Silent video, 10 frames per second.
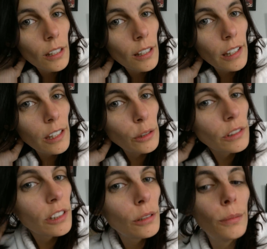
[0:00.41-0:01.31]
Hey
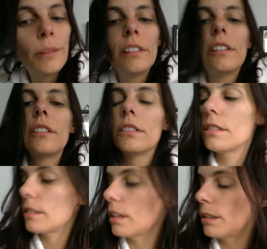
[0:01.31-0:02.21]
YouTube.
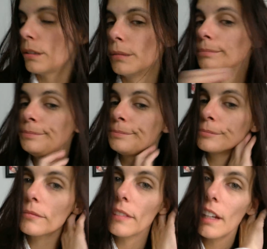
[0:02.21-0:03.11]
So,
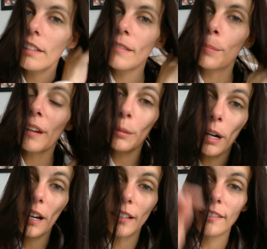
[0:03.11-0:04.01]
it's been a
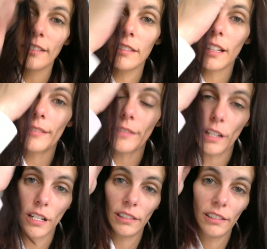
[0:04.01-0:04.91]
while since I
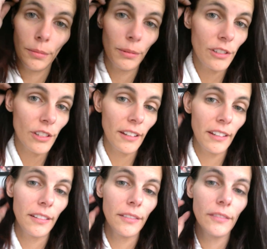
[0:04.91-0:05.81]
vlogged, which
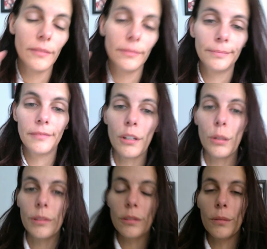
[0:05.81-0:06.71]
I knew
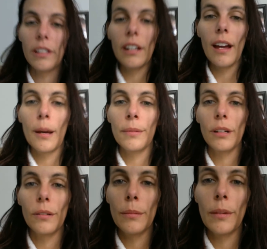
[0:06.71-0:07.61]
was going to happen
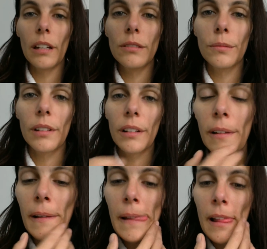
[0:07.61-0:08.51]
going back to work.
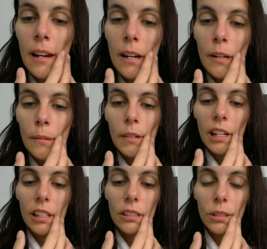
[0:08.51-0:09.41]
But
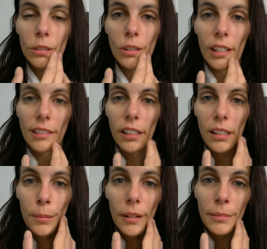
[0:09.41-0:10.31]
I had told you guys I'd
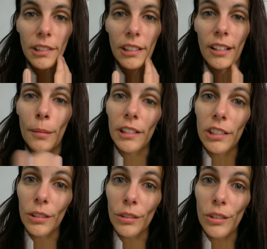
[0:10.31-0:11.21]
keep you updated on my
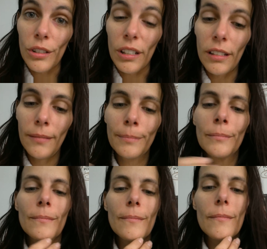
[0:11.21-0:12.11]
dental journey.
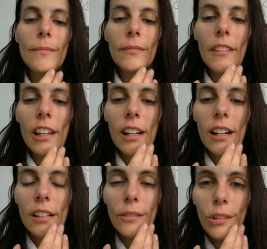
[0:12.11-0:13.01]

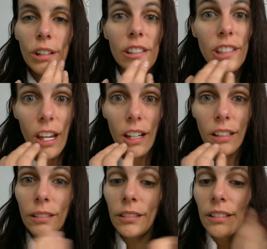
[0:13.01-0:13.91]
And if you couldn't tell,